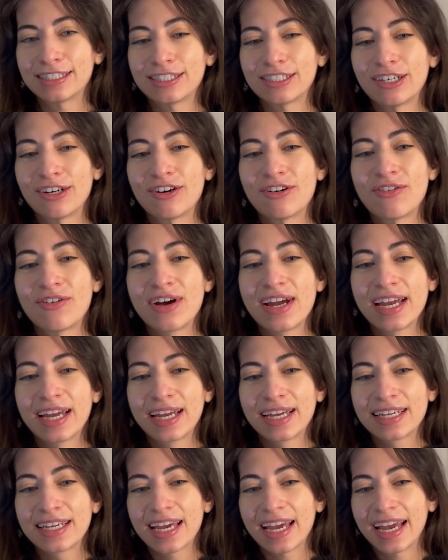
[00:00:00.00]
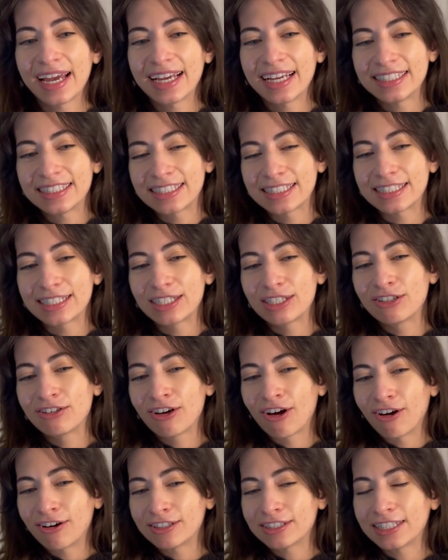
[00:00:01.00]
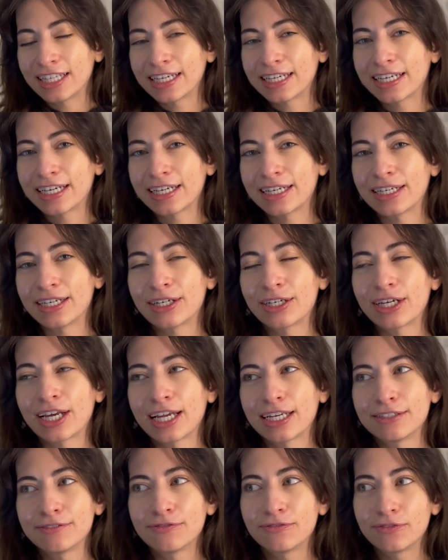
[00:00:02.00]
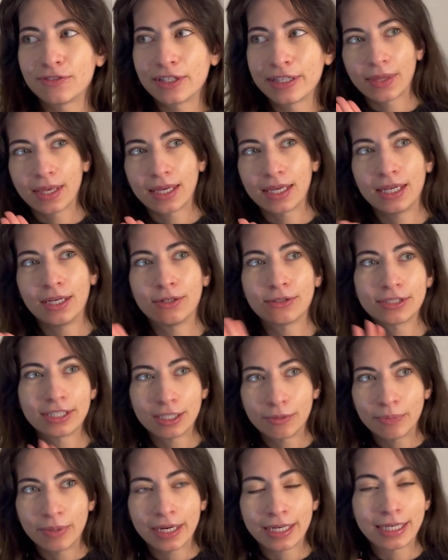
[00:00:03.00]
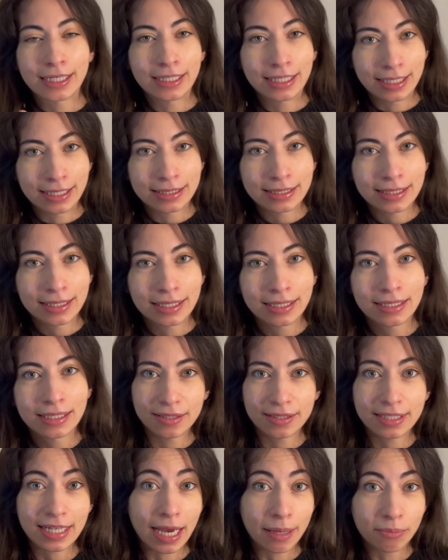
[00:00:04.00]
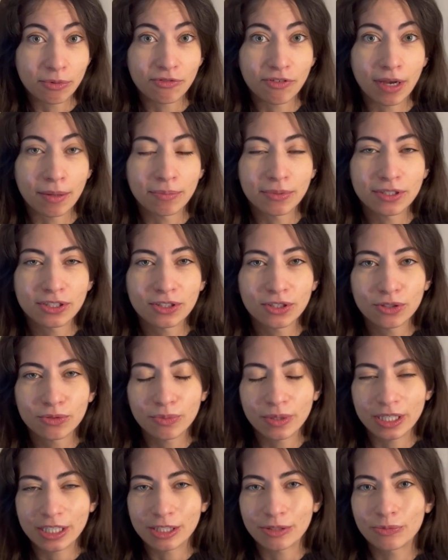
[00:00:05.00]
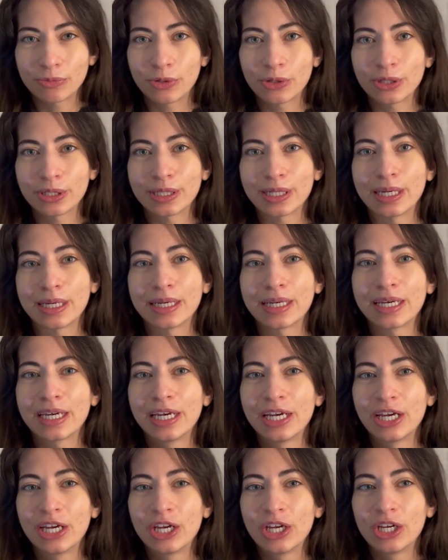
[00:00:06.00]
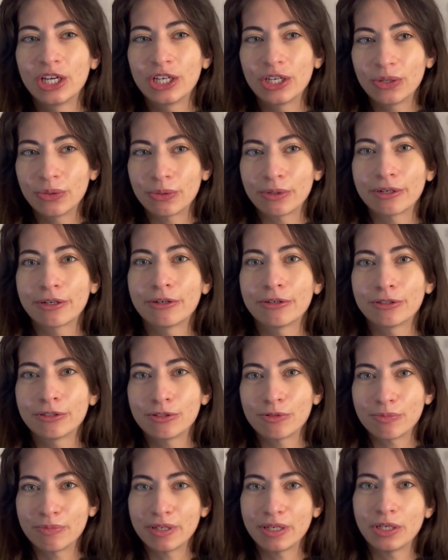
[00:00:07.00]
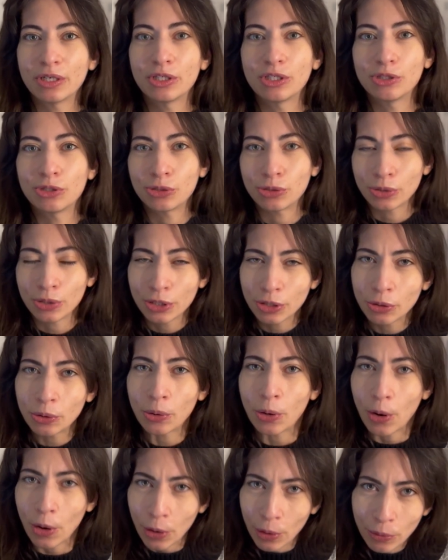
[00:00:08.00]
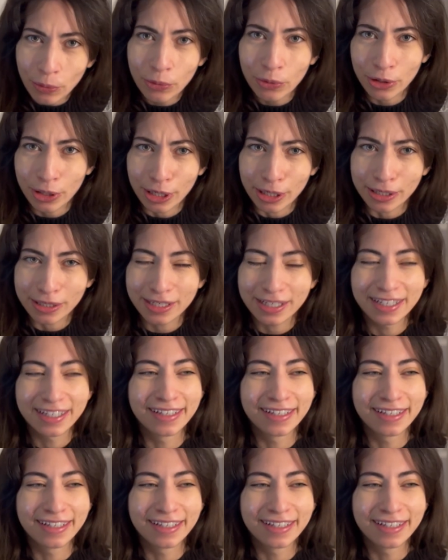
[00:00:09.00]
So it's not like a kind of, sit back and listen type of episode, but it's more like you're going to be doing your homework.